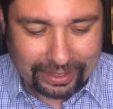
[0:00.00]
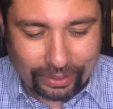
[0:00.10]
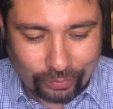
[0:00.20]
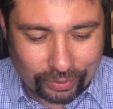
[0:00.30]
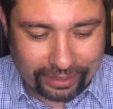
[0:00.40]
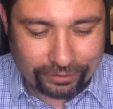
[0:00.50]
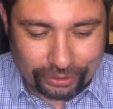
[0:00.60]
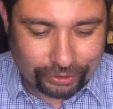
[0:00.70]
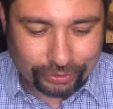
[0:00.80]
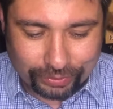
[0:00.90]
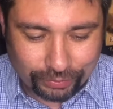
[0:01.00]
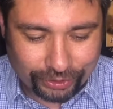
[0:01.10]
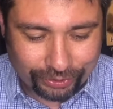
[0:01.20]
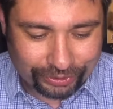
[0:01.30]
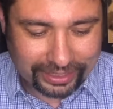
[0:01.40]
And whatever you do in
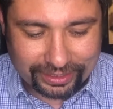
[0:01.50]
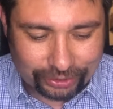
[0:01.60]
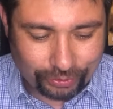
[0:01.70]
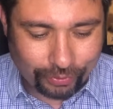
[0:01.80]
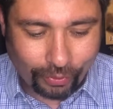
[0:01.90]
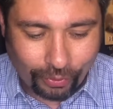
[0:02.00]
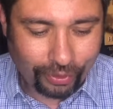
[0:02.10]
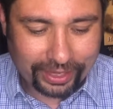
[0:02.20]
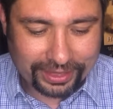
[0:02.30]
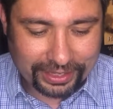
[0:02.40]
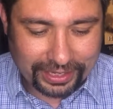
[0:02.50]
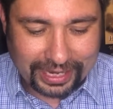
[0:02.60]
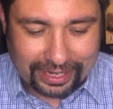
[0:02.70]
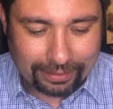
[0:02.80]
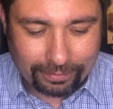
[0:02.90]
word or deed, do all in the
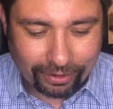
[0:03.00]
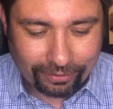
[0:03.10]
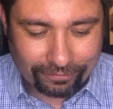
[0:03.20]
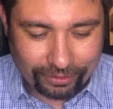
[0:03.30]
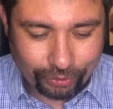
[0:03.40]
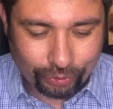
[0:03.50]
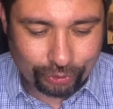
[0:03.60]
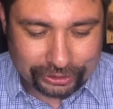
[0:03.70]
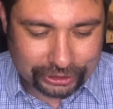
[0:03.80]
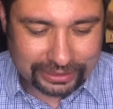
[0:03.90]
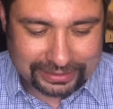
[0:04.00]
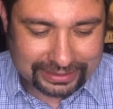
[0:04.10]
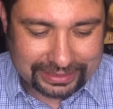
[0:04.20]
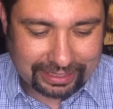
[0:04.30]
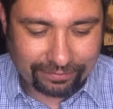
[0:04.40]
name of the Lord
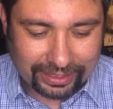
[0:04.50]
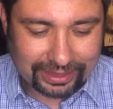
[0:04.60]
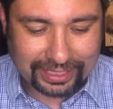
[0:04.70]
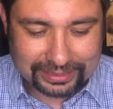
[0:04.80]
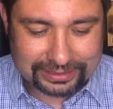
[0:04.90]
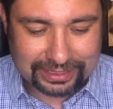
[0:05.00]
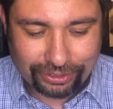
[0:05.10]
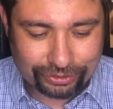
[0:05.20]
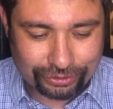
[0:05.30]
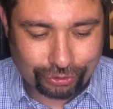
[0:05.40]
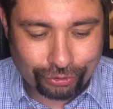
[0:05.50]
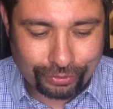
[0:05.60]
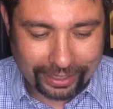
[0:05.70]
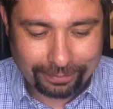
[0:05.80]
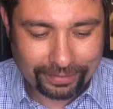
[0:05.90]
Jesus, giving thanks to the, through
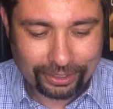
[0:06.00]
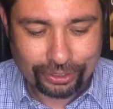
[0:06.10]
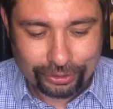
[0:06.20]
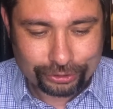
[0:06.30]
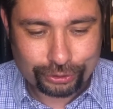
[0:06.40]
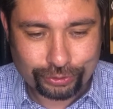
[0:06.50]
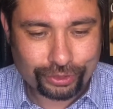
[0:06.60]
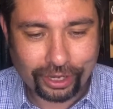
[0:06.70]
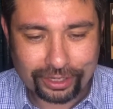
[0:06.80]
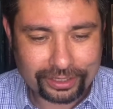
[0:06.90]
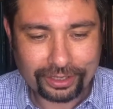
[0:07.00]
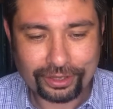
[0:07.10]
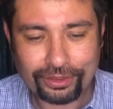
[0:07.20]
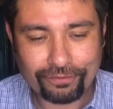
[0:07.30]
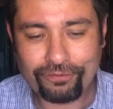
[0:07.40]
him to God
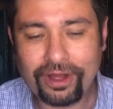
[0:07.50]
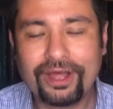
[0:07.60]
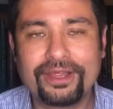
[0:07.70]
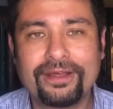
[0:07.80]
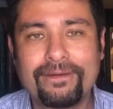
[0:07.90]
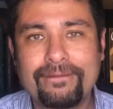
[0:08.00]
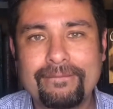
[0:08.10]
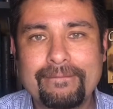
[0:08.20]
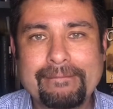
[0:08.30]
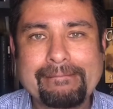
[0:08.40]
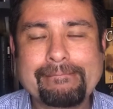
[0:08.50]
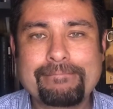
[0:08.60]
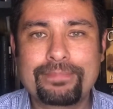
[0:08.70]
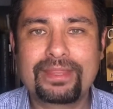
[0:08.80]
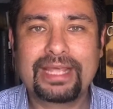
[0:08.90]
the Father.
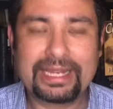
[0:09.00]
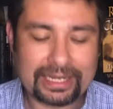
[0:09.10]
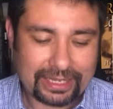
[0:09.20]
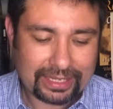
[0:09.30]
That